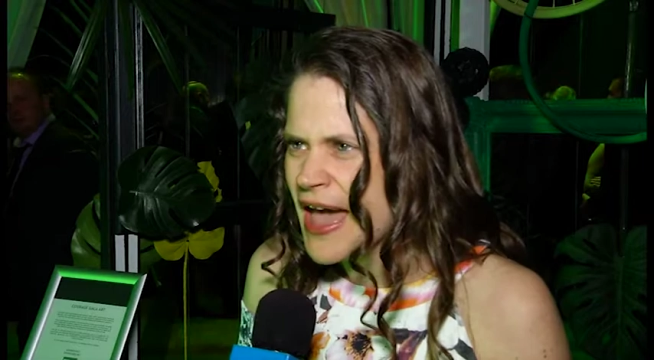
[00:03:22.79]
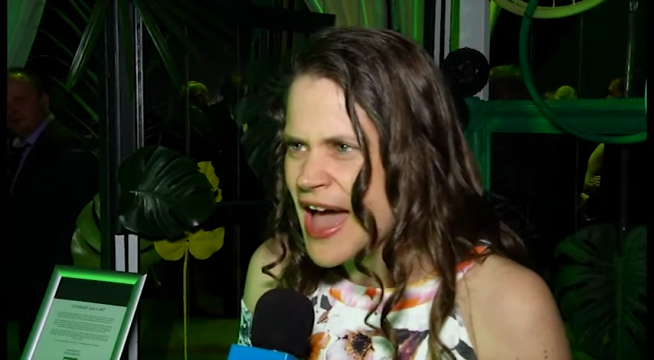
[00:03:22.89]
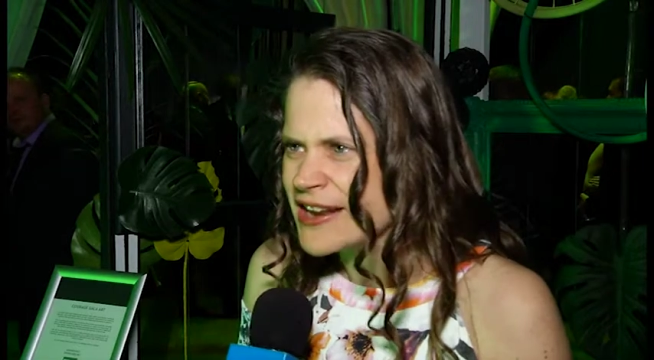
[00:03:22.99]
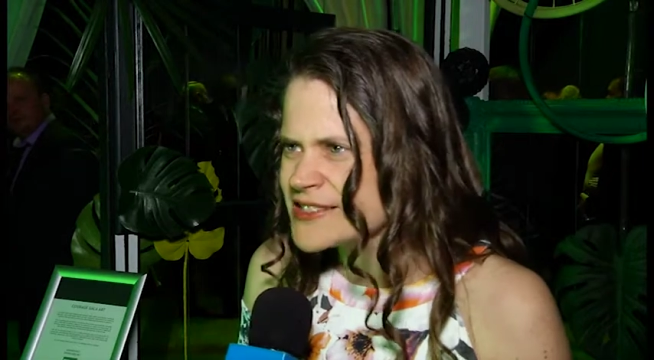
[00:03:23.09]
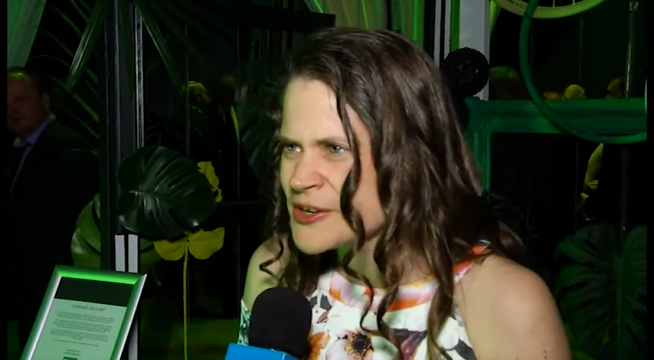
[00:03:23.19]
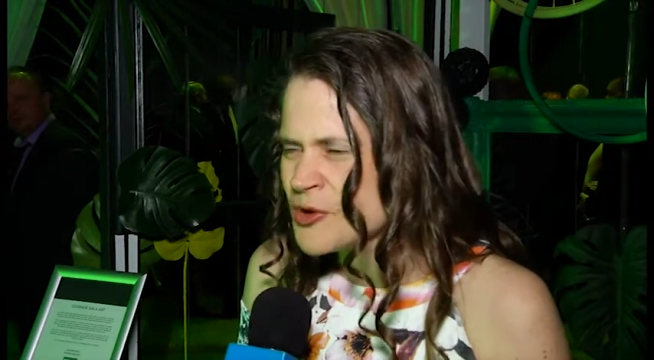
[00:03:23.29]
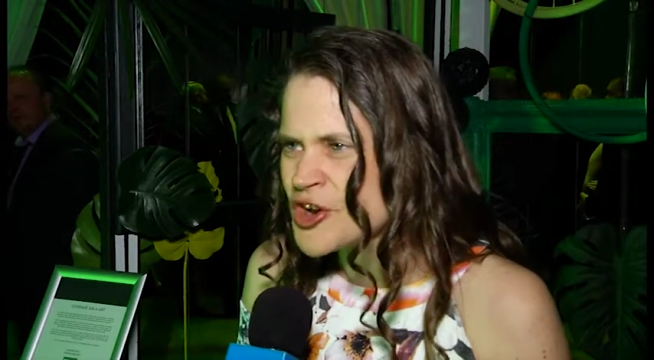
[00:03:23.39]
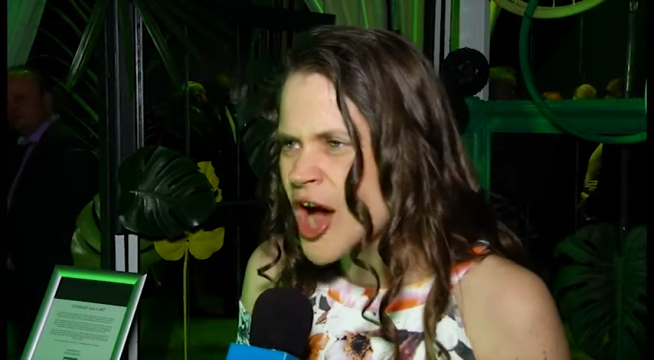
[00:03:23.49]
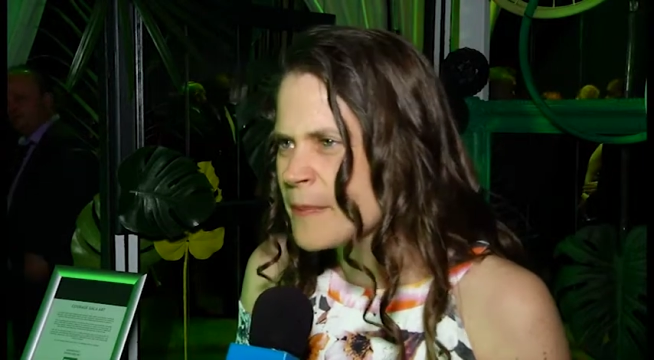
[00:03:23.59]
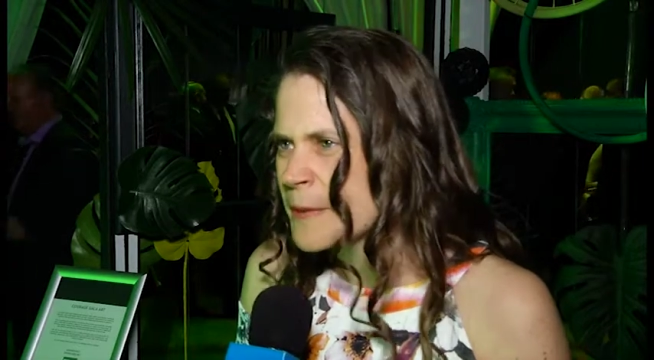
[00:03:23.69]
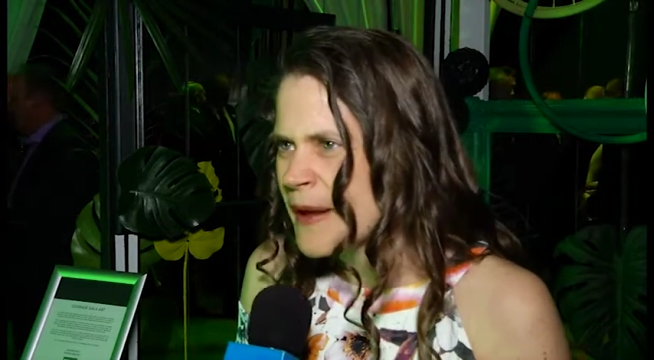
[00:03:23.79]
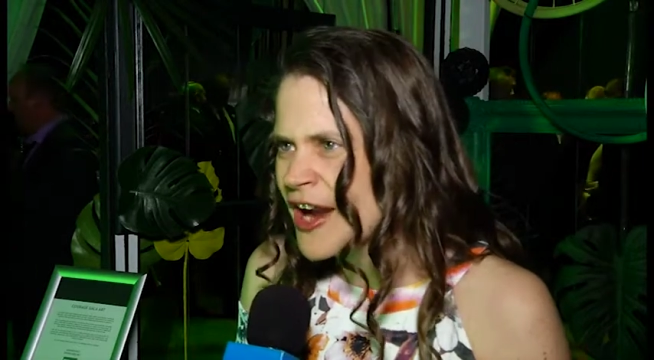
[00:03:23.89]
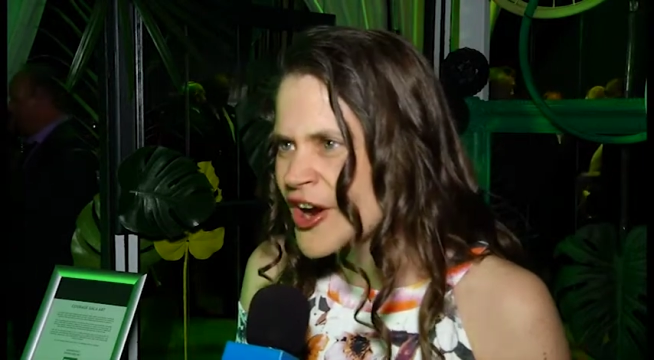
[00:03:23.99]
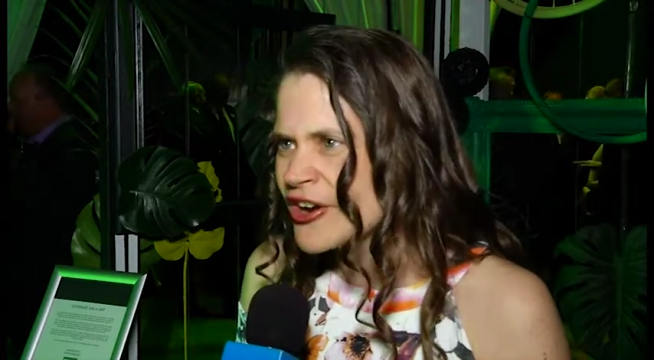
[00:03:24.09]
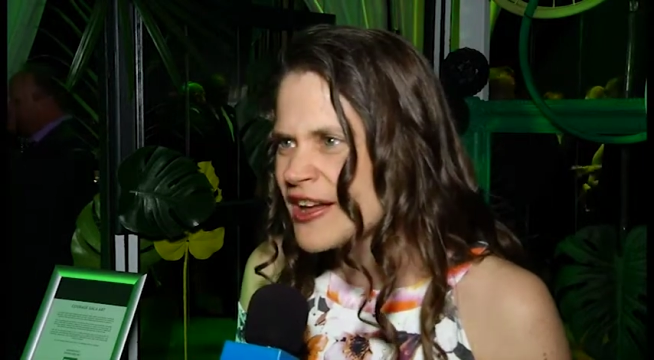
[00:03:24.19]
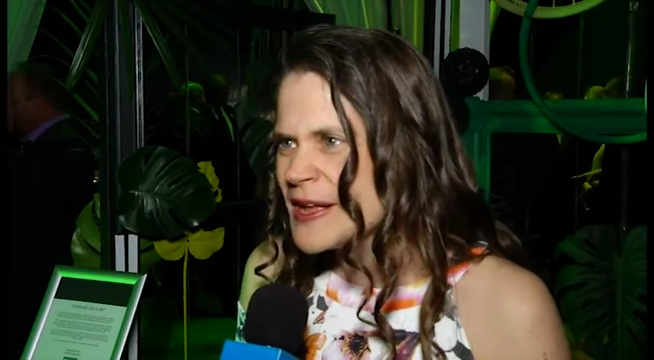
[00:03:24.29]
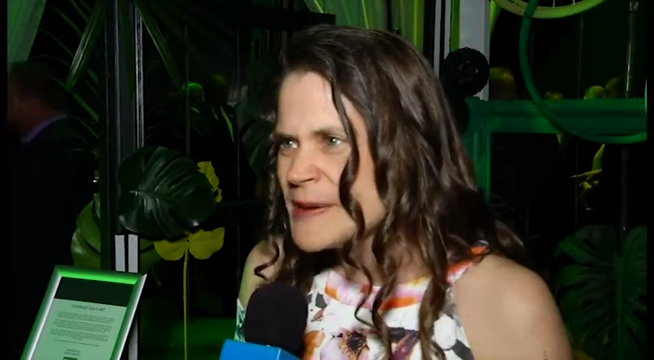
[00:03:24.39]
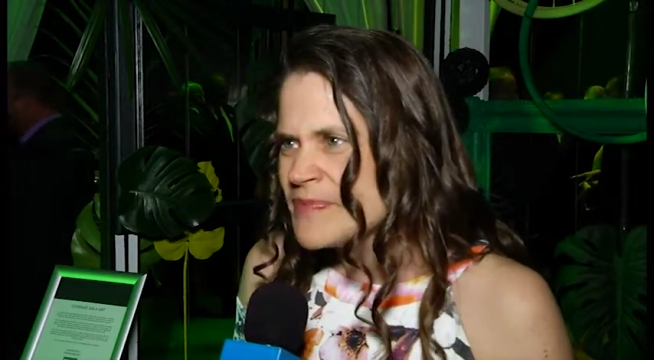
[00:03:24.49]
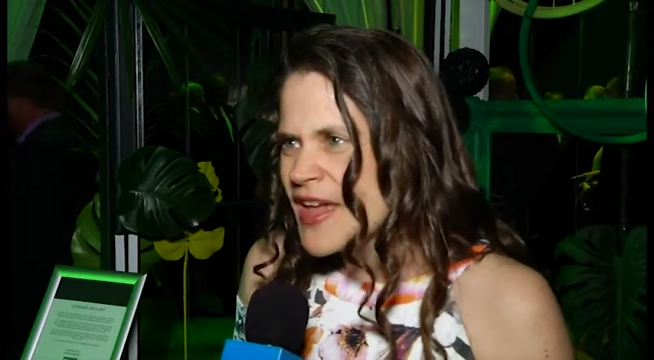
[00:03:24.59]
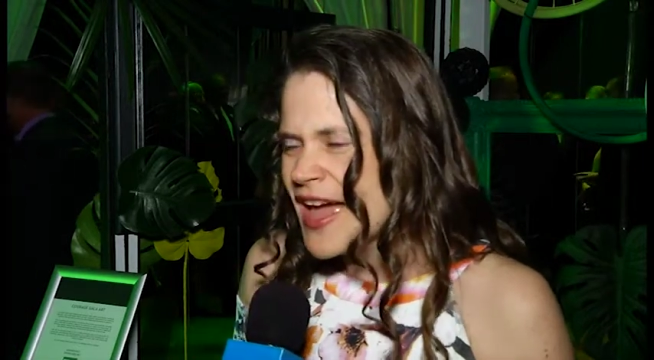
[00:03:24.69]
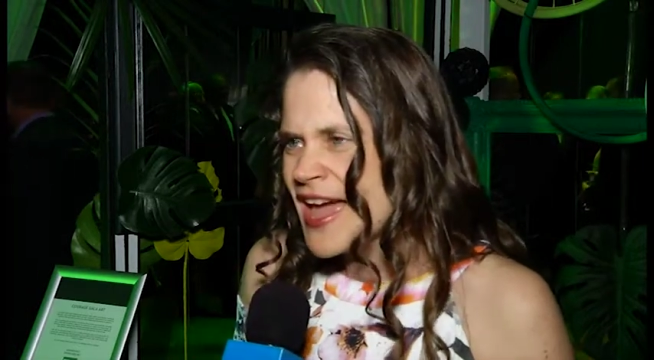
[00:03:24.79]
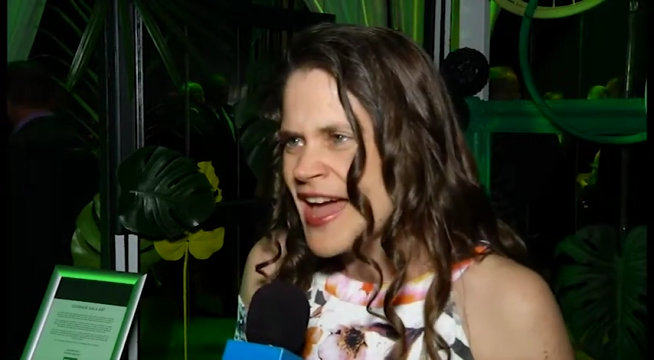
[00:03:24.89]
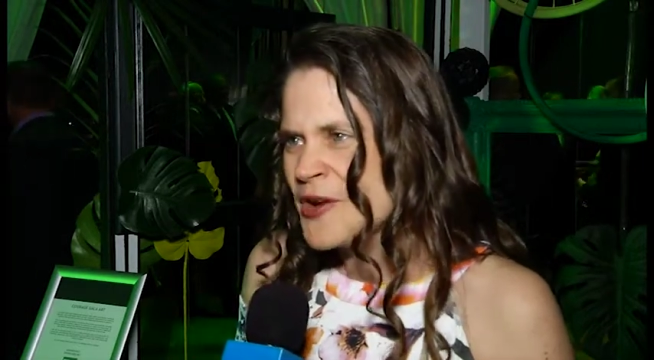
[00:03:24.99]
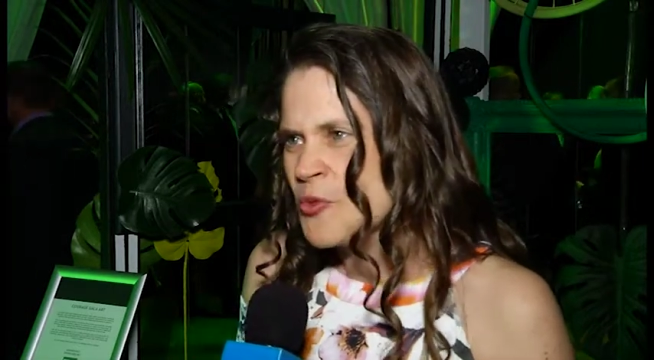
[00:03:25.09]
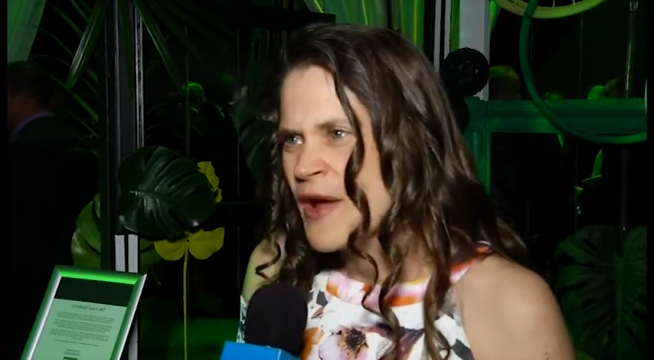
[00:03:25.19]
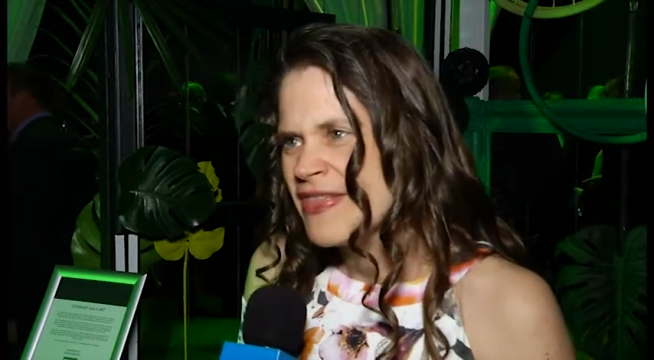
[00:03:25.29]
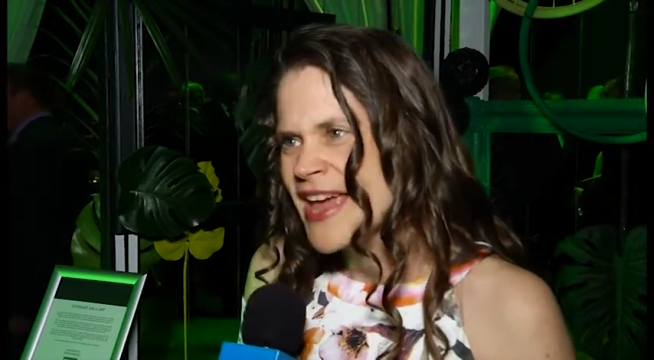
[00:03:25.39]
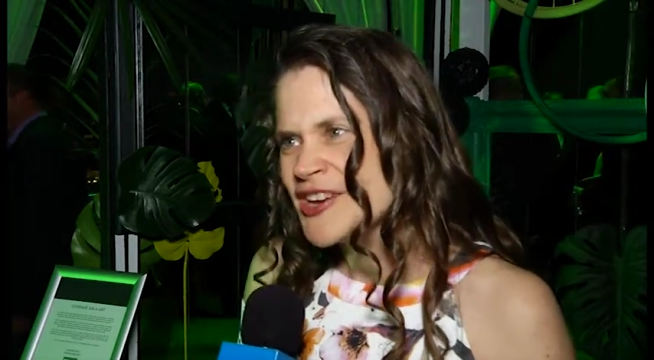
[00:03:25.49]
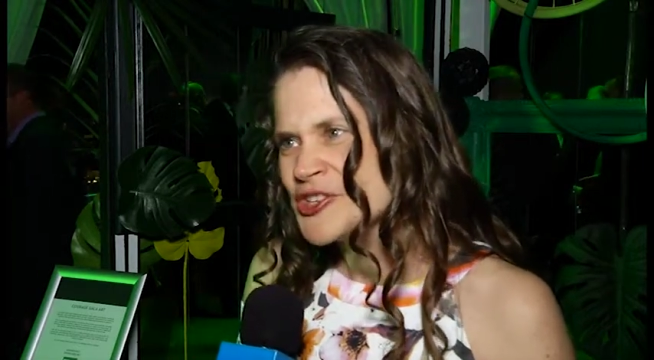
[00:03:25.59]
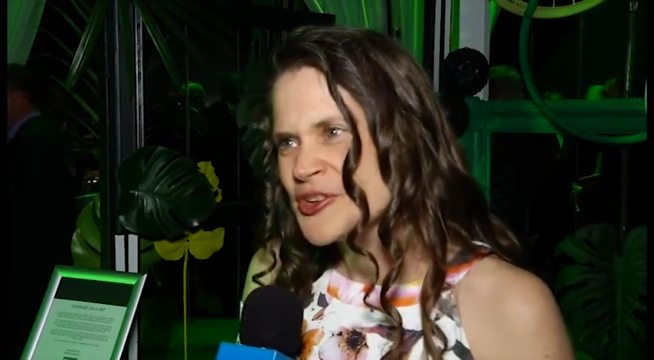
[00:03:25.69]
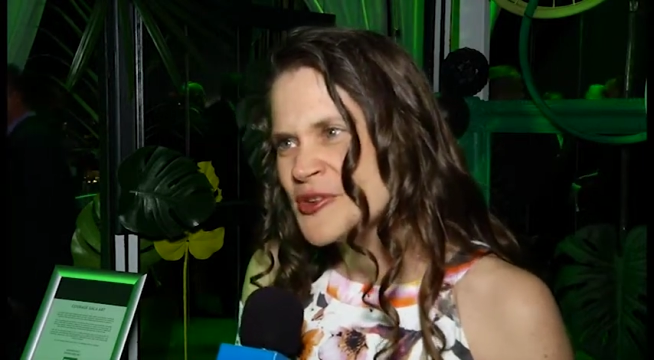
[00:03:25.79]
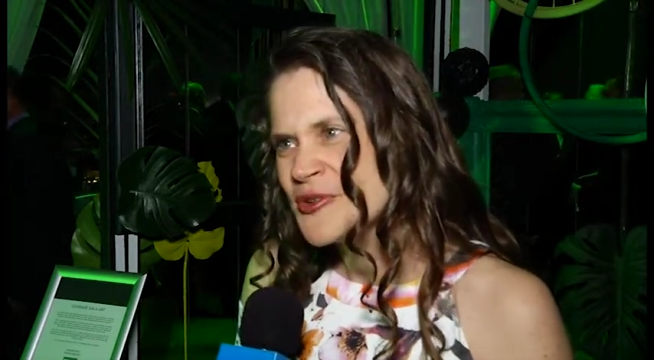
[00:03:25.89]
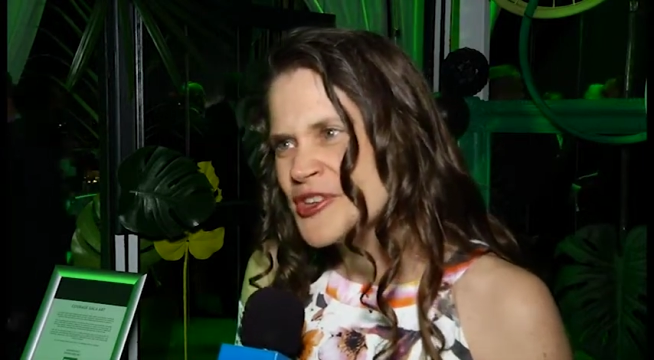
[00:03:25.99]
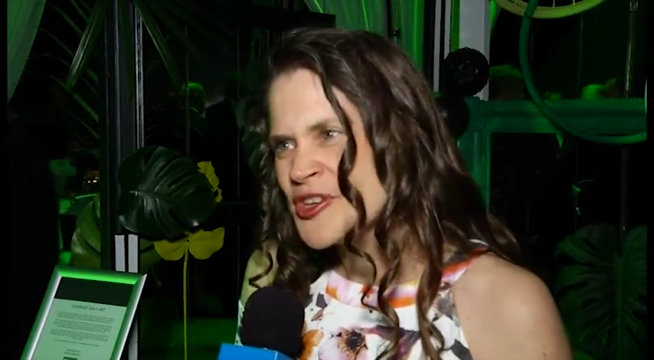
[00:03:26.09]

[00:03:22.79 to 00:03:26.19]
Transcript: at us and we're not prepared. And when they do,